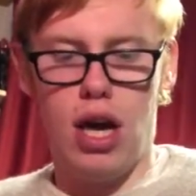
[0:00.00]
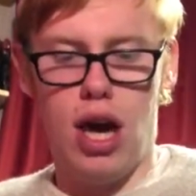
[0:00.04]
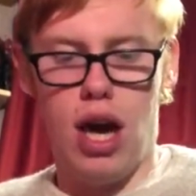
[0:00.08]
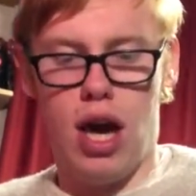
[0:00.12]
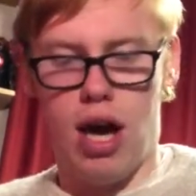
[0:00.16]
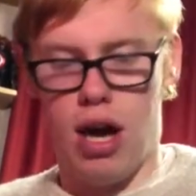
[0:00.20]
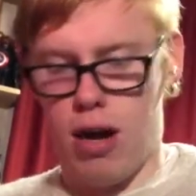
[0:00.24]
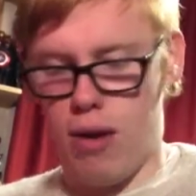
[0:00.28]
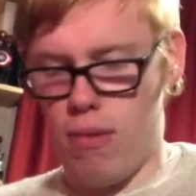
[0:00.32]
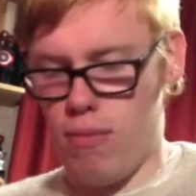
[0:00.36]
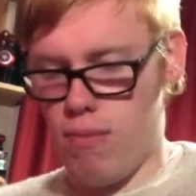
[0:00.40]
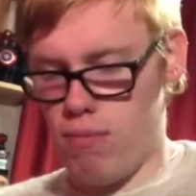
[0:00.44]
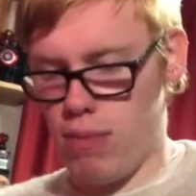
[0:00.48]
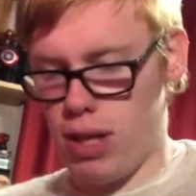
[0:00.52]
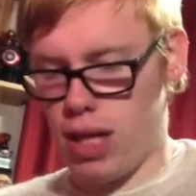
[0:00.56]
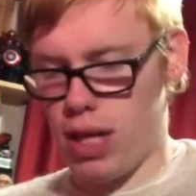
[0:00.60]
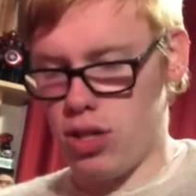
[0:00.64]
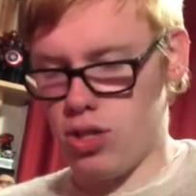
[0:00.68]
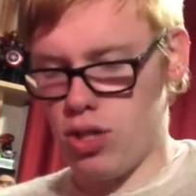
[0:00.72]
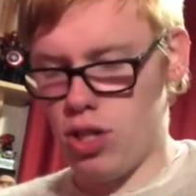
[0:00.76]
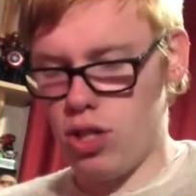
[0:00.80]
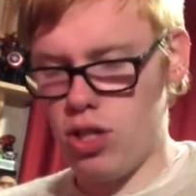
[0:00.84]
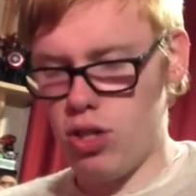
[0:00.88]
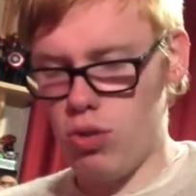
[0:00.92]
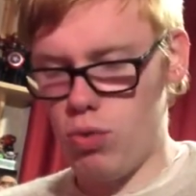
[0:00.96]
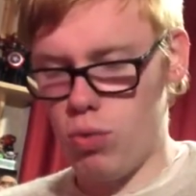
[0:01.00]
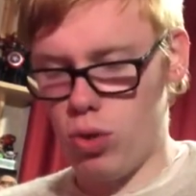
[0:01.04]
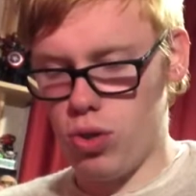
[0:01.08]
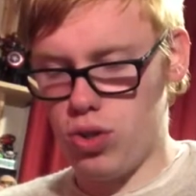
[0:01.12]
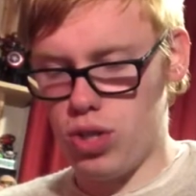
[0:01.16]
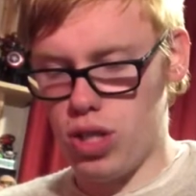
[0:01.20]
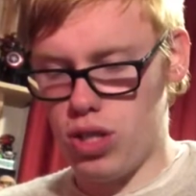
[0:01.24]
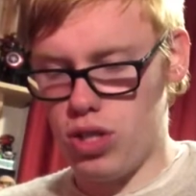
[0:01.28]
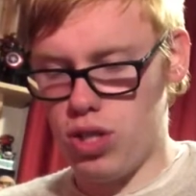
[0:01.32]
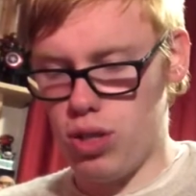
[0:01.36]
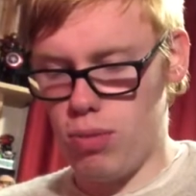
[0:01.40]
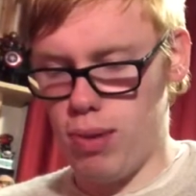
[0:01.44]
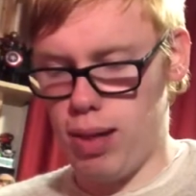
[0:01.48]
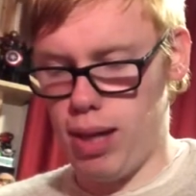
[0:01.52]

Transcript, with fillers: um, because I do want it to